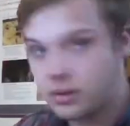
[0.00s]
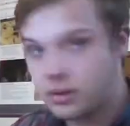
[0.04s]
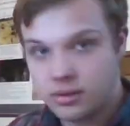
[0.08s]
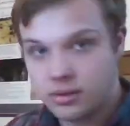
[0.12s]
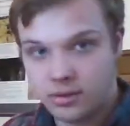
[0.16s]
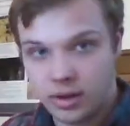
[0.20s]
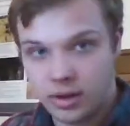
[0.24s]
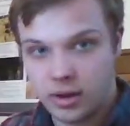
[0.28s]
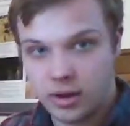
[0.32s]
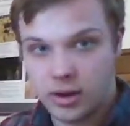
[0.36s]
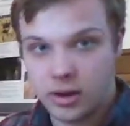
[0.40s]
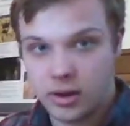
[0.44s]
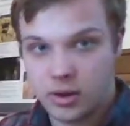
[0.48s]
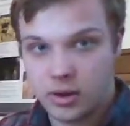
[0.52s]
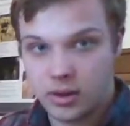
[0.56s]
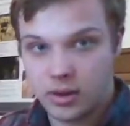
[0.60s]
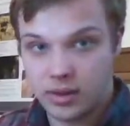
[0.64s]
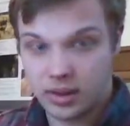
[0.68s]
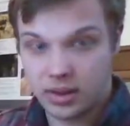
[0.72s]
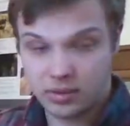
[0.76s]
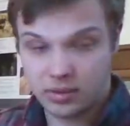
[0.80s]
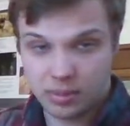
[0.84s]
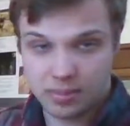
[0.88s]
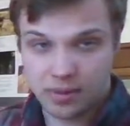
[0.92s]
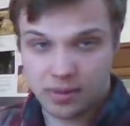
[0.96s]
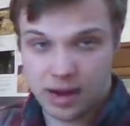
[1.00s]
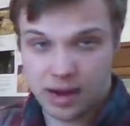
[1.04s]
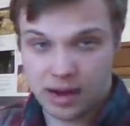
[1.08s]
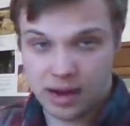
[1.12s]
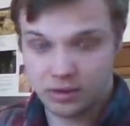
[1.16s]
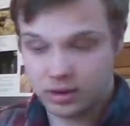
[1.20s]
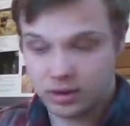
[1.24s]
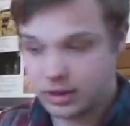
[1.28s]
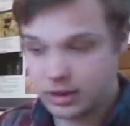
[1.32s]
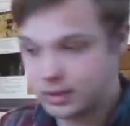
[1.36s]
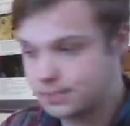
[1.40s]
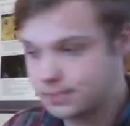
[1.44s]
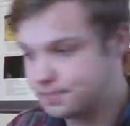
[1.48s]
So that's my
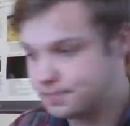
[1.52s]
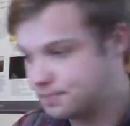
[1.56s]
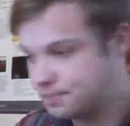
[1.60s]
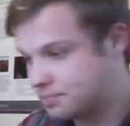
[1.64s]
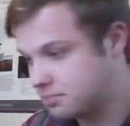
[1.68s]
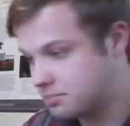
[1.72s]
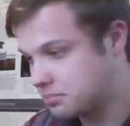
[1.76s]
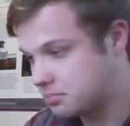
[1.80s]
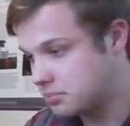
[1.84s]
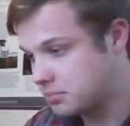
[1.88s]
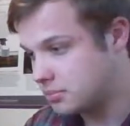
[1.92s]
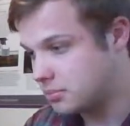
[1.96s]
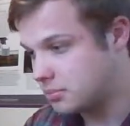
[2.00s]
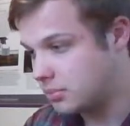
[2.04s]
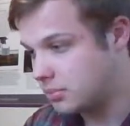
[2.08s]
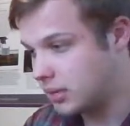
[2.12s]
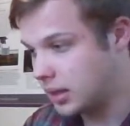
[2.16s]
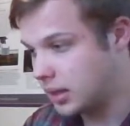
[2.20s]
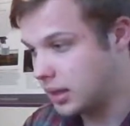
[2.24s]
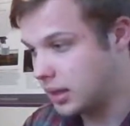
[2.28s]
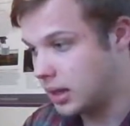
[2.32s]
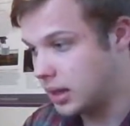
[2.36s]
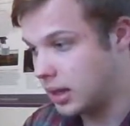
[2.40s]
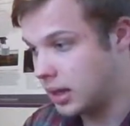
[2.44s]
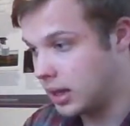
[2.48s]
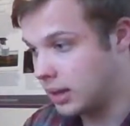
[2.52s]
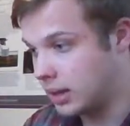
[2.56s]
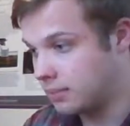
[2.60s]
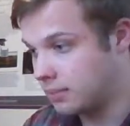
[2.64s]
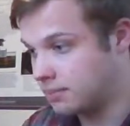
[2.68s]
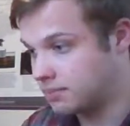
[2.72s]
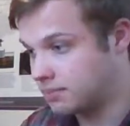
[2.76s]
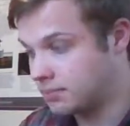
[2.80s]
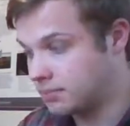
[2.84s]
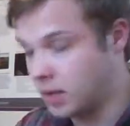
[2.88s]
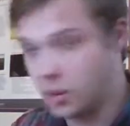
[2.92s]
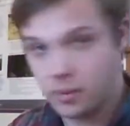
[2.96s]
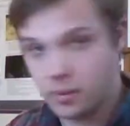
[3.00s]
project.
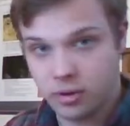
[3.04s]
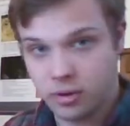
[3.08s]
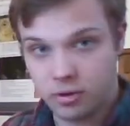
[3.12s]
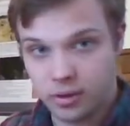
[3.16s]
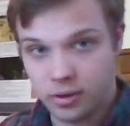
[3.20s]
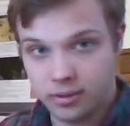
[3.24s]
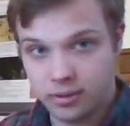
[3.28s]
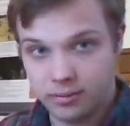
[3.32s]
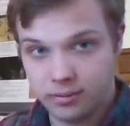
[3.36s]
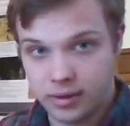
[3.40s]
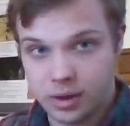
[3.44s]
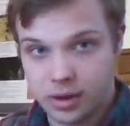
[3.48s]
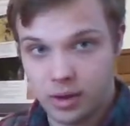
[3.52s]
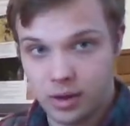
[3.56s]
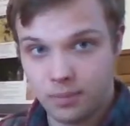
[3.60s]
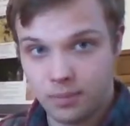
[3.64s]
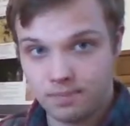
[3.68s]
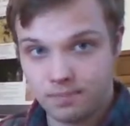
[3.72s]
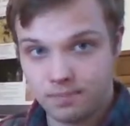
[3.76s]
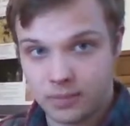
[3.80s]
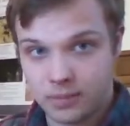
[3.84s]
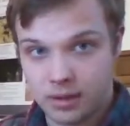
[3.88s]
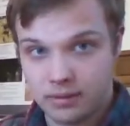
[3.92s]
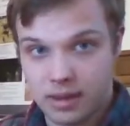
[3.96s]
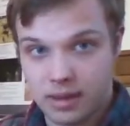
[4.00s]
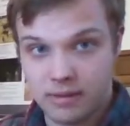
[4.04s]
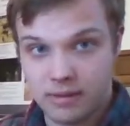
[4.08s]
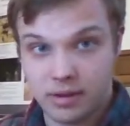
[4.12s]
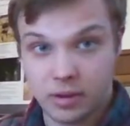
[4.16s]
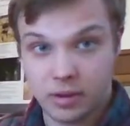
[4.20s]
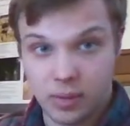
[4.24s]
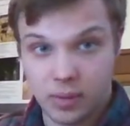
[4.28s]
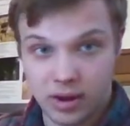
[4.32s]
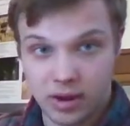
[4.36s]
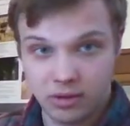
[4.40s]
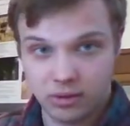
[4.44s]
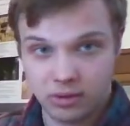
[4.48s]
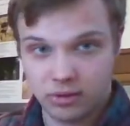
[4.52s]
Hope you enjoyed the video. If you have any
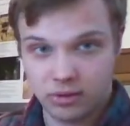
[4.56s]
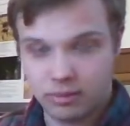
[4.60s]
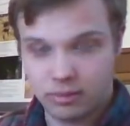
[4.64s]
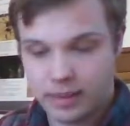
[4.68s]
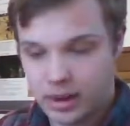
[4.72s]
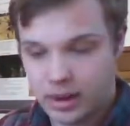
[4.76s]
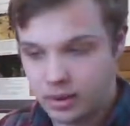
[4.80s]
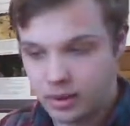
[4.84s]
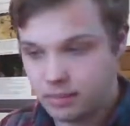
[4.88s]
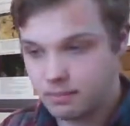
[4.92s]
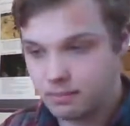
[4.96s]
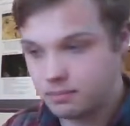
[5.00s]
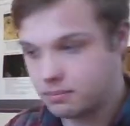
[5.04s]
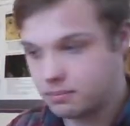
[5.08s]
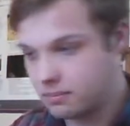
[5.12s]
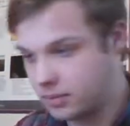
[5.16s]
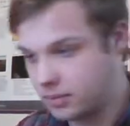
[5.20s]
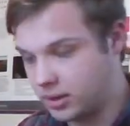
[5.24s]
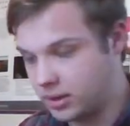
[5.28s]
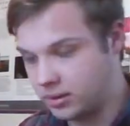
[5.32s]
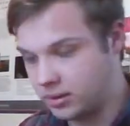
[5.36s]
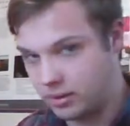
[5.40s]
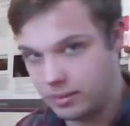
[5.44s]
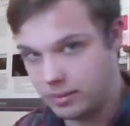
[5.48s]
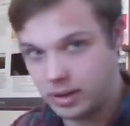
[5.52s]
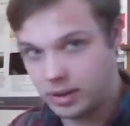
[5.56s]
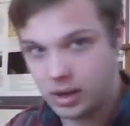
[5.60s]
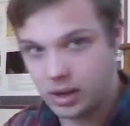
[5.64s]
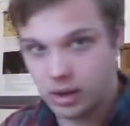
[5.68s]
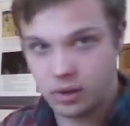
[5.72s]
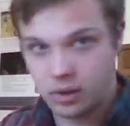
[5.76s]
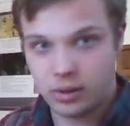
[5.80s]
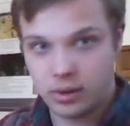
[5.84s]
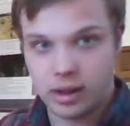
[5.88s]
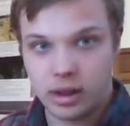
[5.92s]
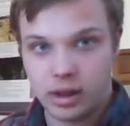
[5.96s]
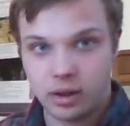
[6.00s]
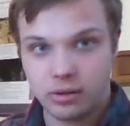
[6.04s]
questions about it, please let me
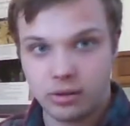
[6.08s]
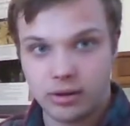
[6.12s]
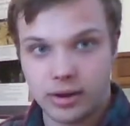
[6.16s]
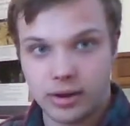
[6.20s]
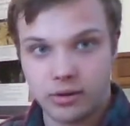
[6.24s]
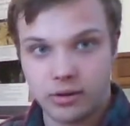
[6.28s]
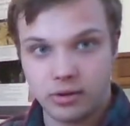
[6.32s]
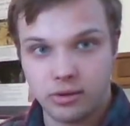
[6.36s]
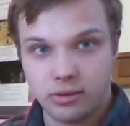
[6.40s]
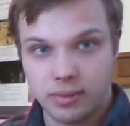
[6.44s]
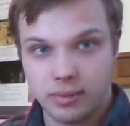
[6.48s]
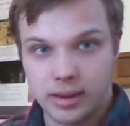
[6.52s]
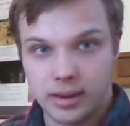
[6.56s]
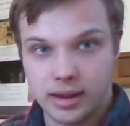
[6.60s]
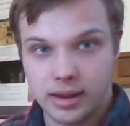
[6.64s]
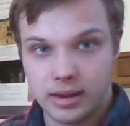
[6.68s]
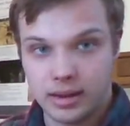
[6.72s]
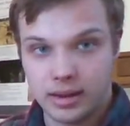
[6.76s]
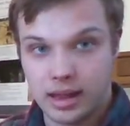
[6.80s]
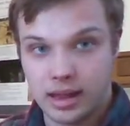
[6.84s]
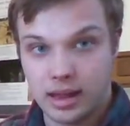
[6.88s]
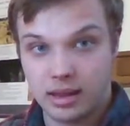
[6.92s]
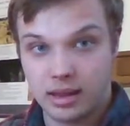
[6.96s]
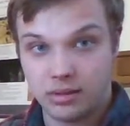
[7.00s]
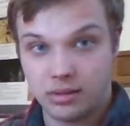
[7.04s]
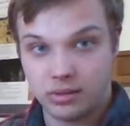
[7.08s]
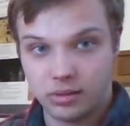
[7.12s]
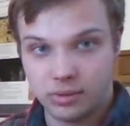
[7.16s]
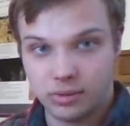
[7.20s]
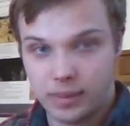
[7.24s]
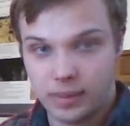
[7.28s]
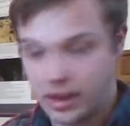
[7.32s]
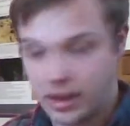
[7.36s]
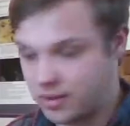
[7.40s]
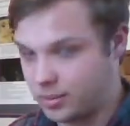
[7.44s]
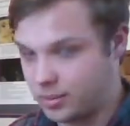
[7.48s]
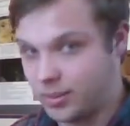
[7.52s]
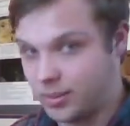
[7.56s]
know. I'll try to respond as soon as
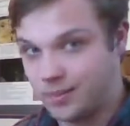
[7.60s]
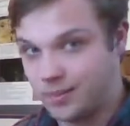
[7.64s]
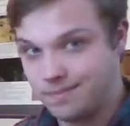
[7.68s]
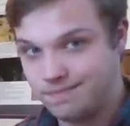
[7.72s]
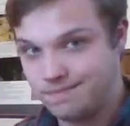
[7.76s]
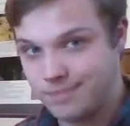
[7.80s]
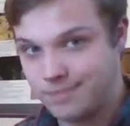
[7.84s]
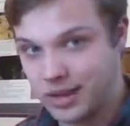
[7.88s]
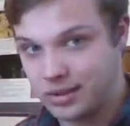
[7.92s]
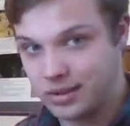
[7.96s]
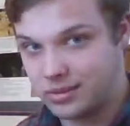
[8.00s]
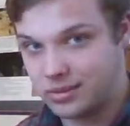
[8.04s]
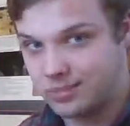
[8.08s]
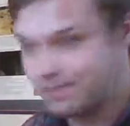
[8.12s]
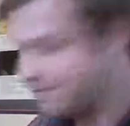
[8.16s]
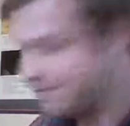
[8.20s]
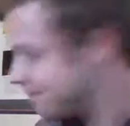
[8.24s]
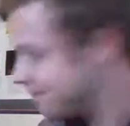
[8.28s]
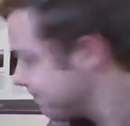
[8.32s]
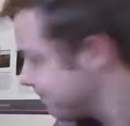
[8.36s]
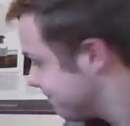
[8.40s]
possible. Thanks.